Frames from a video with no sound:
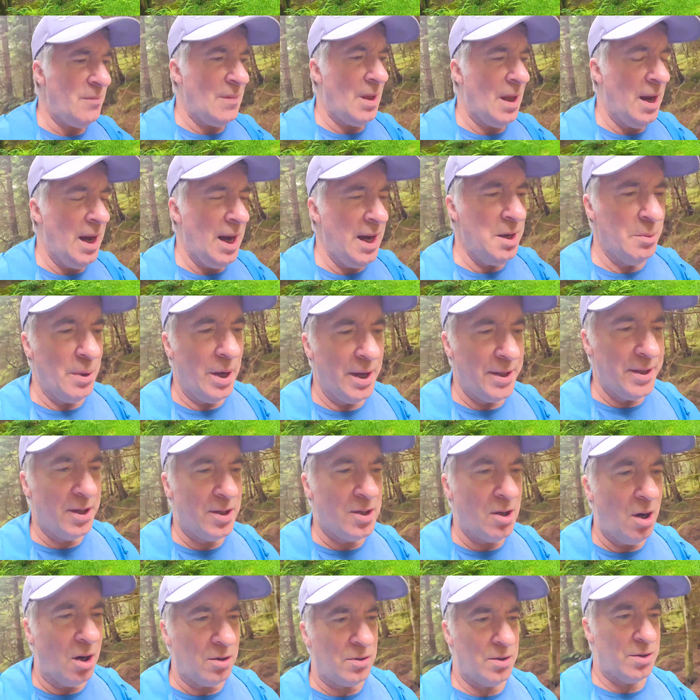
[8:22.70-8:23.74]
anyway,
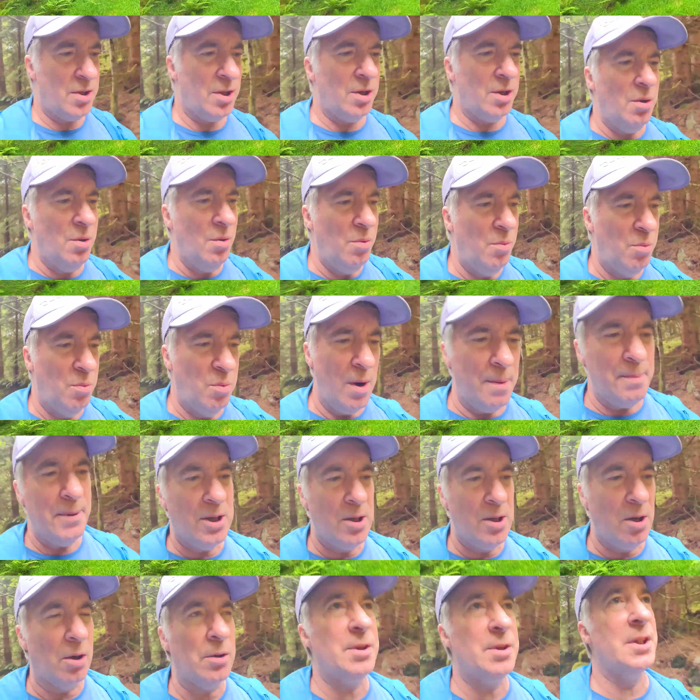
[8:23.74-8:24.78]
the two women
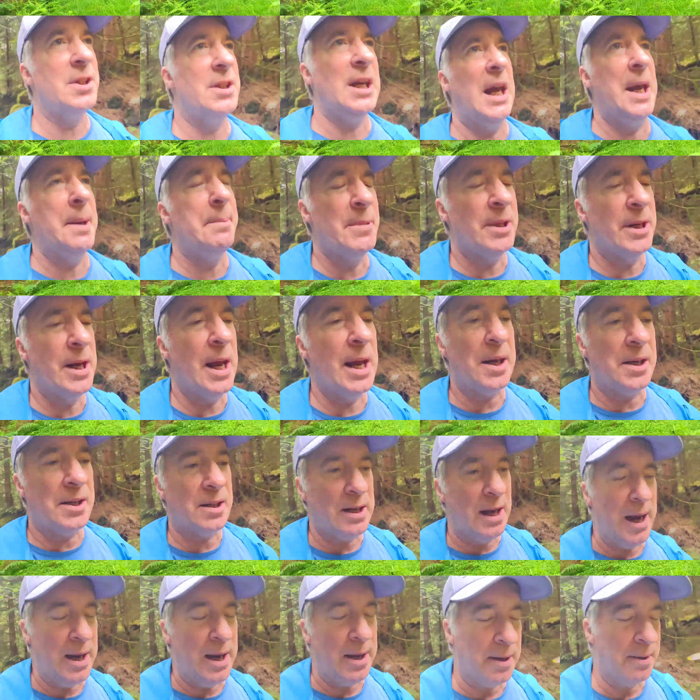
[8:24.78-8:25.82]
doctors came the next
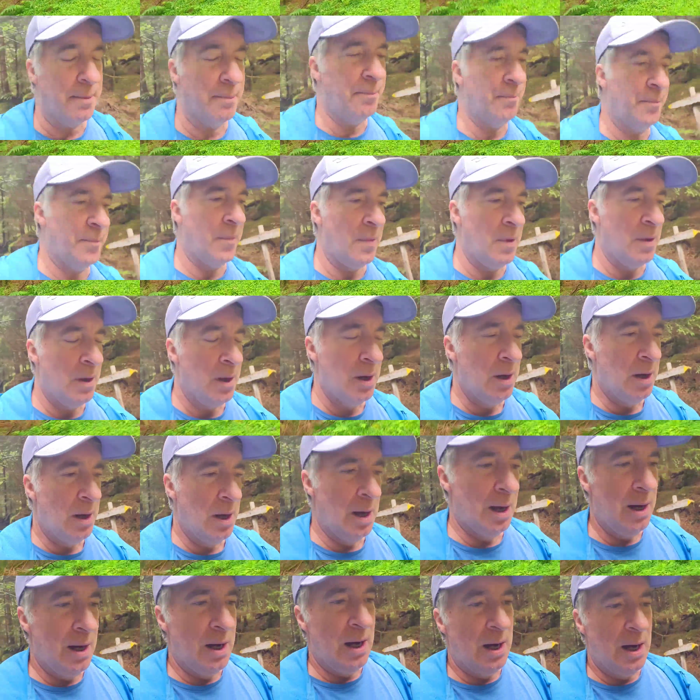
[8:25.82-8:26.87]
day,
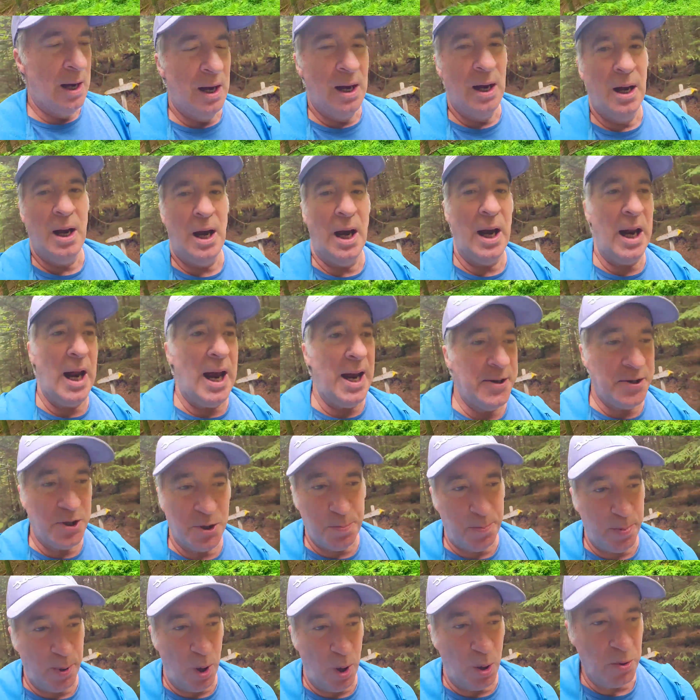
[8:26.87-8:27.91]
and I just
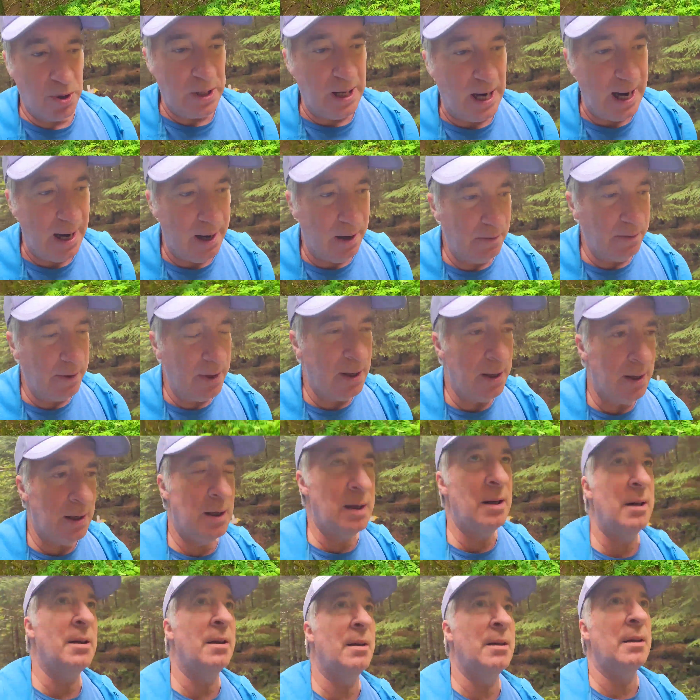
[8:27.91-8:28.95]
broke down.
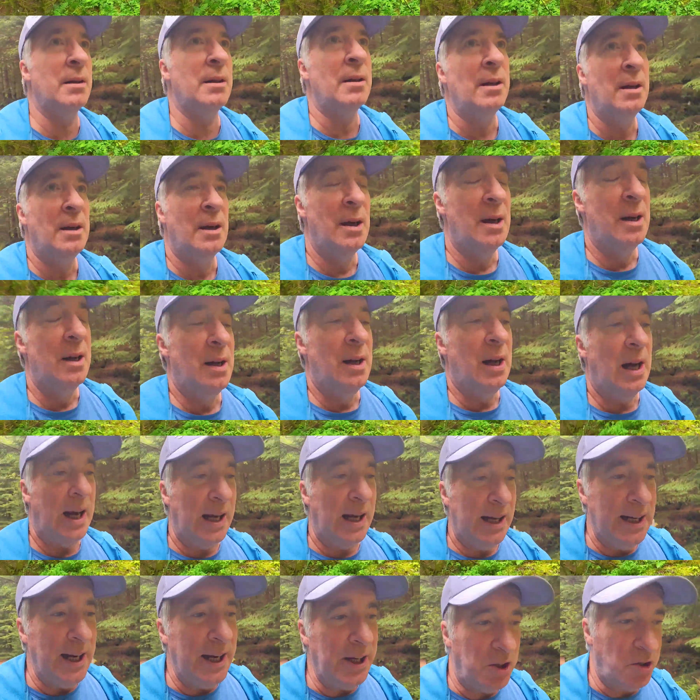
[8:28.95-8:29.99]
I
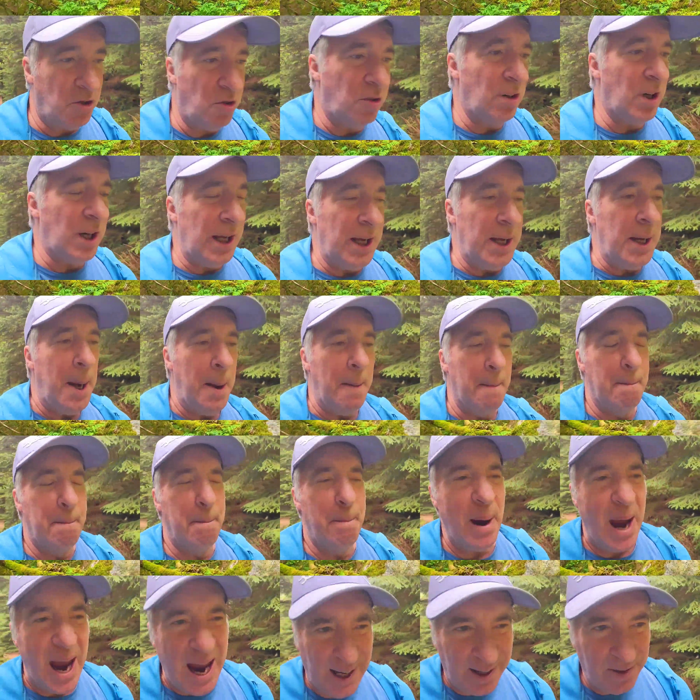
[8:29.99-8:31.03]
literally
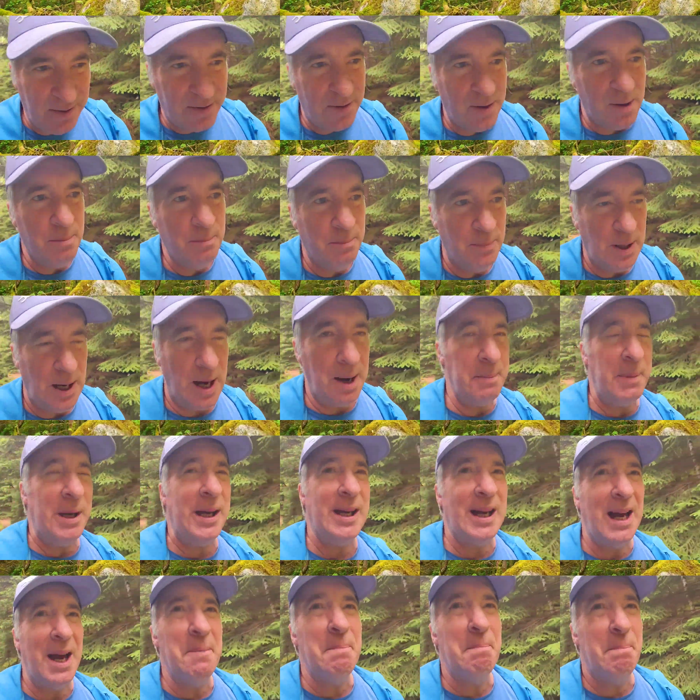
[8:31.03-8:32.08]
begged them.
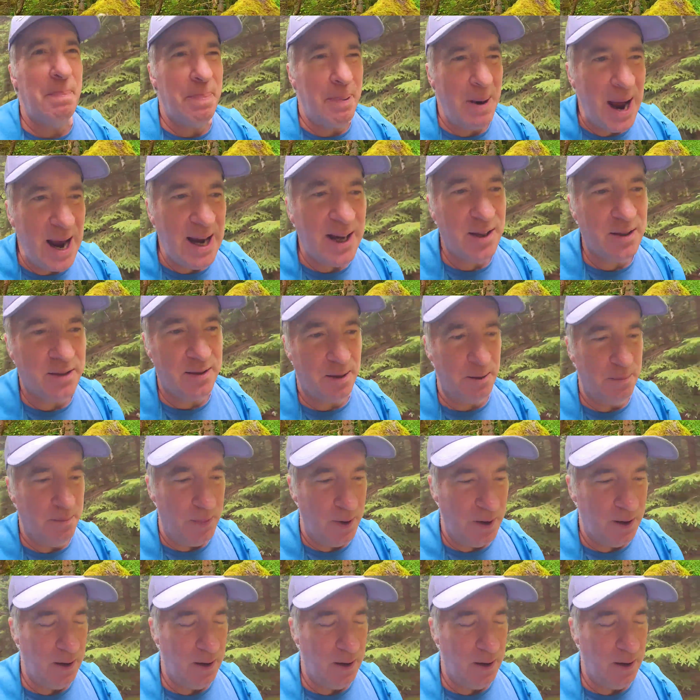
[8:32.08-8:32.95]
I begged them